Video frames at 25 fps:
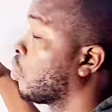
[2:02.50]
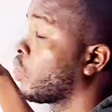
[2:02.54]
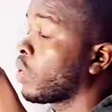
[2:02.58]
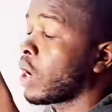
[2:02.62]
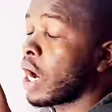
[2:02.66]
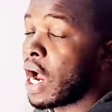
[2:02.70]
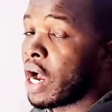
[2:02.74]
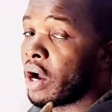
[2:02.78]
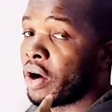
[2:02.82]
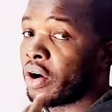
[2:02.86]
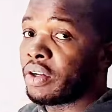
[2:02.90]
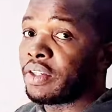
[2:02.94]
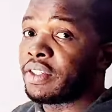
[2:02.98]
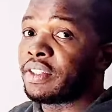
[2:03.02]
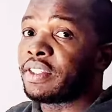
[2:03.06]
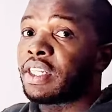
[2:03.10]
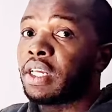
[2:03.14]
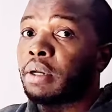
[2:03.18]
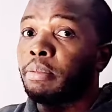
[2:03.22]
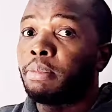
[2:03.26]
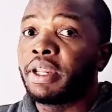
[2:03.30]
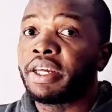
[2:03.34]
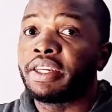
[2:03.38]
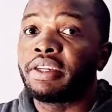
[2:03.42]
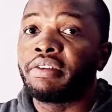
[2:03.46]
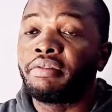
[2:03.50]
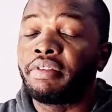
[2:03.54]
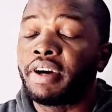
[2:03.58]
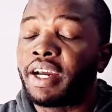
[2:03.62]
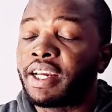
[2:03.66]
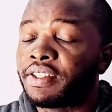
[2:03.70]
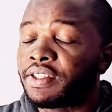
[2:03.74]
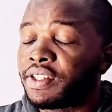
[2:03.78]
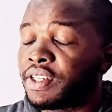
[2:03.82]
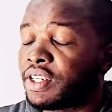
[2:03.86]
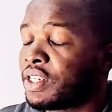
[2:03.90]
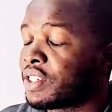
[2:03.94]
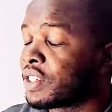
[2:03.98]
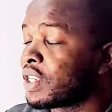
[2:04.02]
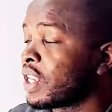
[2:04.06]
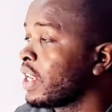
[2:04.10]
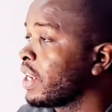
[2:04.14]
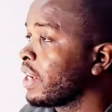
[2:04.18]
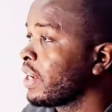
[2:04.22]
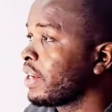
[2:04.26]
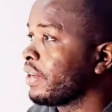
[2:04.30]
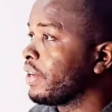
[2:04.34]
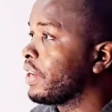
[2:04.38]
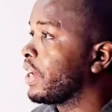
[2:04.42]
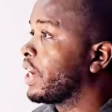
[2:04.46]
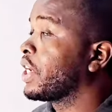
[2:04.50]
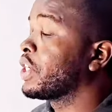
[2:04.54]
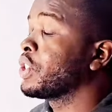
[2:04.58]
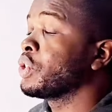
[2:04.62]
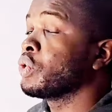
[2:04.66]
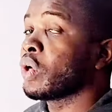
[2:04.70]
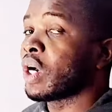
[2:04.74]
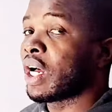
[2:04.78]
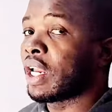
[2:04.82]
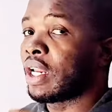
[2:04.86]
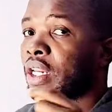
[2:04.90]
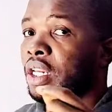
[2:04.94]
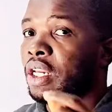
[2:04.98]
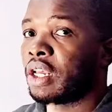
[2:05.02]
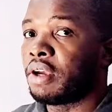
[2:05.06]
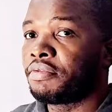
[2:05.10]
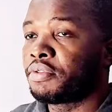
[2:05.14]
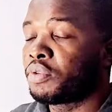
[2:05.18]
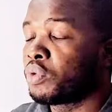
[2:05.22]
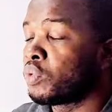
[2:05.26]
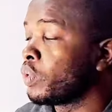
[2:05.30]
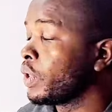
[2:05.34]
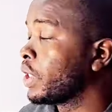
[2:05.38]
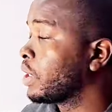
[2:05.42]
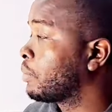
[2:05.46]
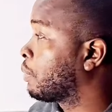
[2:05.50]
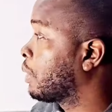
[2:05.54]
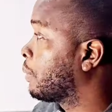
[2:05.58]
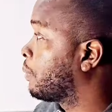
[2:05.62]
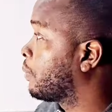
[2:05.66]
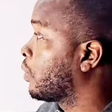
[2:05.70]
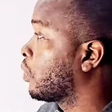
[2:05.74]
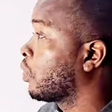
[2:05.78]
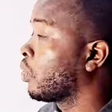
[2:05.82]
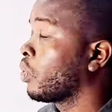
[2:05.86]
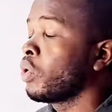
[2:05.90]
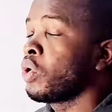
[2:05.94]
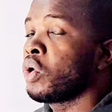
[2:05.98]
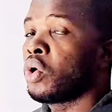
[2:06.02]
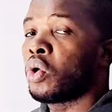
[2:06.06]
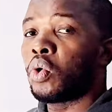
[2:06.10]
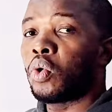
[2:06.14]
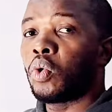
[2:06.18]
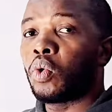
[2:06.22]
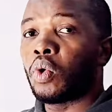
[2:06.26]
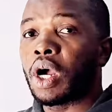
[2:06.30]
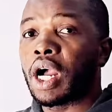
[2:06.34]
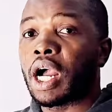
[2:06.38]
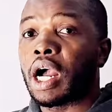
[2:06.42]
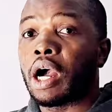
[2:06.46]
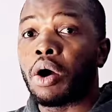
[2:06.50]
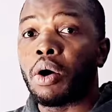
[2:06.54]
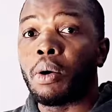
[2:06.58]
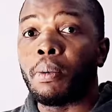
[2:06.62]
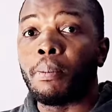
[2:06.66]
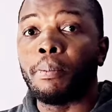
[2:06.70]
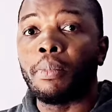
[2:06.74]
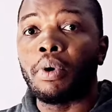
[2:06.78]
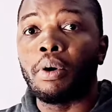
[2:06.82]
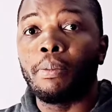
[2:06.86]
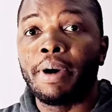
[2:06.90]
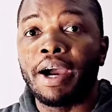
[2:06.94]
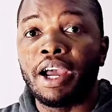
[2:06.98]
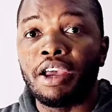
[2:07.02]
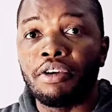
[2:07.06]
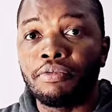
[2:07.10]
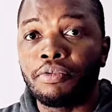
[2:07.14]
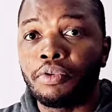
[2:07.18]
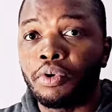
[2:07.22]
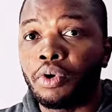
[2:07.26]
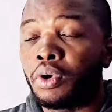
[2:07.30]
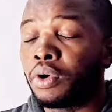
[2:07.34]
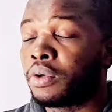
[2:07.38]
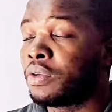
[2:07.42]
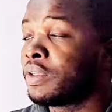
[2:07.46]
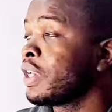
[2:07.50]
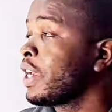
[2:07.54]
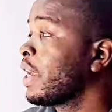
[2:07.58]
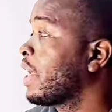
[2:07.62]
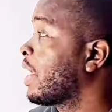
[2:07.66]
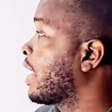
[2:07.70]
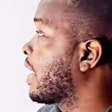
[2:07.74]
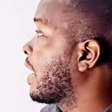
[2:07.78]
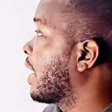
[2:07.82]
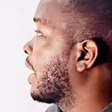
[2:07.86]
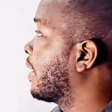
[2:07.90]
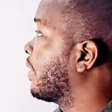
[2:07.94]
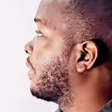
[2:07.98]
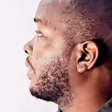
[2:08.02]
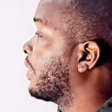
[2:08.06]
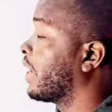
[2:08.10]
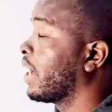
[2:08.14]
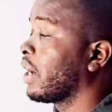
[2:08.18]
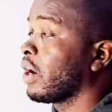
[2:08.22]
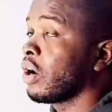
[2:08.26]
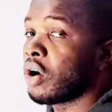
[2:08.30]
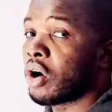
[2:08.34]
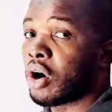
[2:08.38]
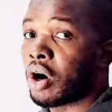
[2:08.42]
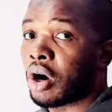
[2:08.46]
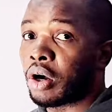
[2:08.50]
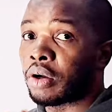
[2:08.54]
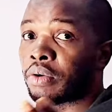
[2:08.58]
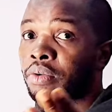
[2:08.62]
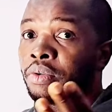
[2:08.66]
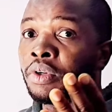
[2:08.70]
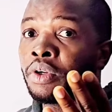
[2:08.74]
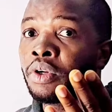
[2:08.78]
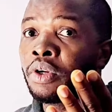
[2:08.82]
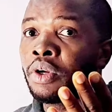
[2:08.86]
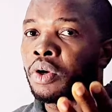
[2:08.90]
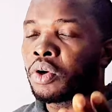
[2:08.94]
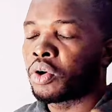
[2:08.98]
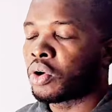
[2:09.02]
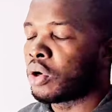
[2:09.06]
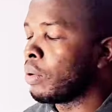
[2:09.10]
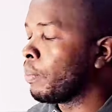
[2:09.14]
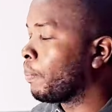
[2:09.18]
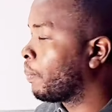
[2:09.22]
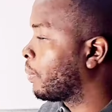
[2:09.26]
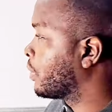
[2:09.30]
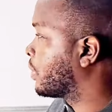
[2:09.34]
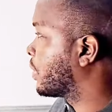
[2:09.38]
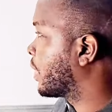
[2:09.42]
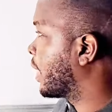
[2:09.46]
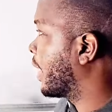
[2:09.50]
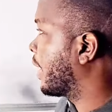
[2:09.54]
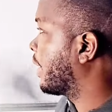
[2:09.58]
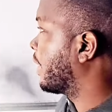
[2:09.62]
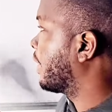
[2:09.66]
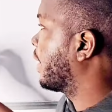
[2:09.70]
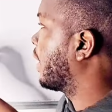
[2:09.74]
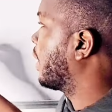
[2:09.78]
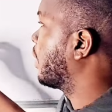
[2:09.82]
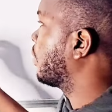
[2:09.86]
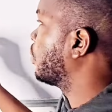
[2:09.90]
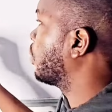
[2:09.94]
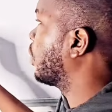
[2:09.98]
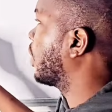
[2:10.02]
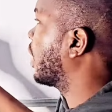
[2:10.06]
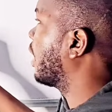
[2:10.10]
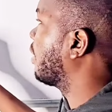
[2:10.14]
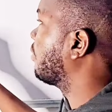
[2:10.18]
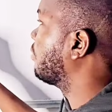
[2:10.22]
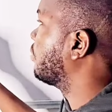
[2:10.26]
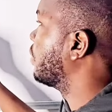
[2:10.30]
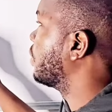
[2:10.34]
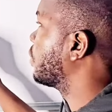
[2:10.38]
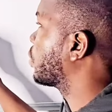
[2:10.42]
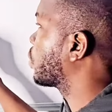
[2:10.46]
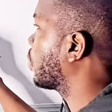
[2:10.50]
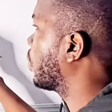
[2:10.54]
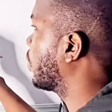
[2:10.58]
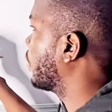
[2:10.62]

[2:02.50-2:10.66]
who are on tablet devices, then you are left with people who are on mobile phone and then on computer. Now you have this